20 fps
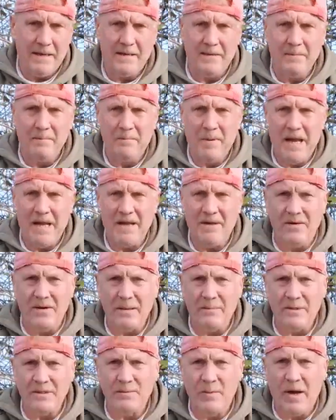Good belly on
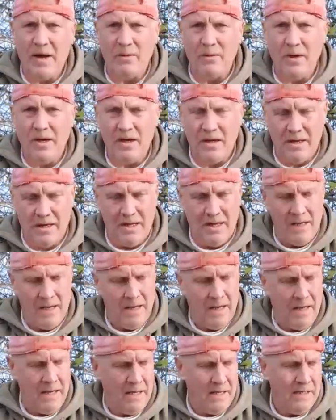him as well.
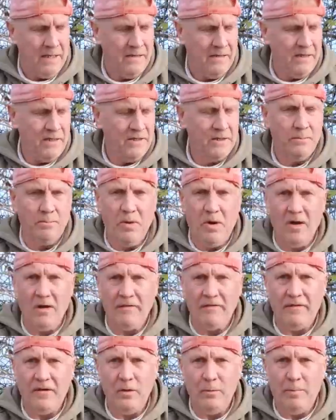He should put on a
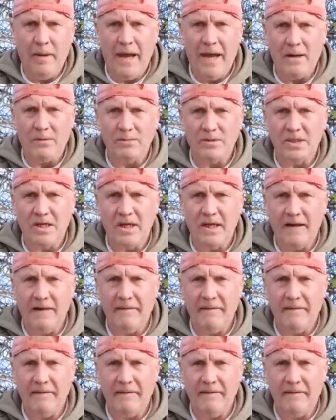few pounds.